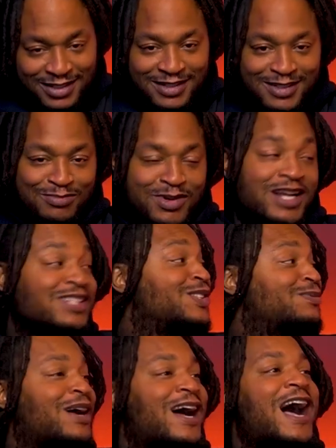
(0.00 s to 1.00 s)
It's brought to
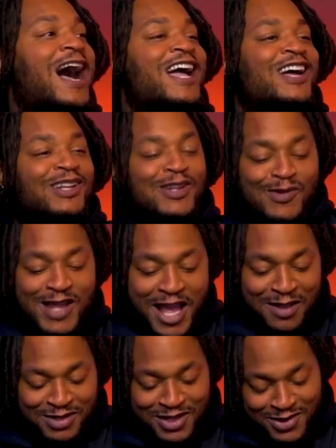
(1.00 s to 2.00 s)
you by Hi Hello
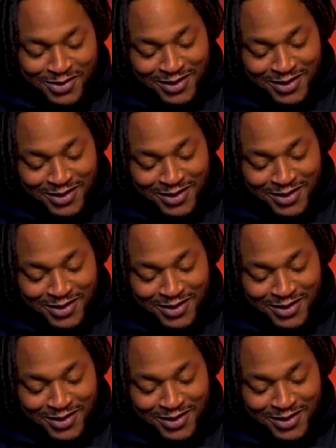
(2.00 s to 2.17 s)
Labs here in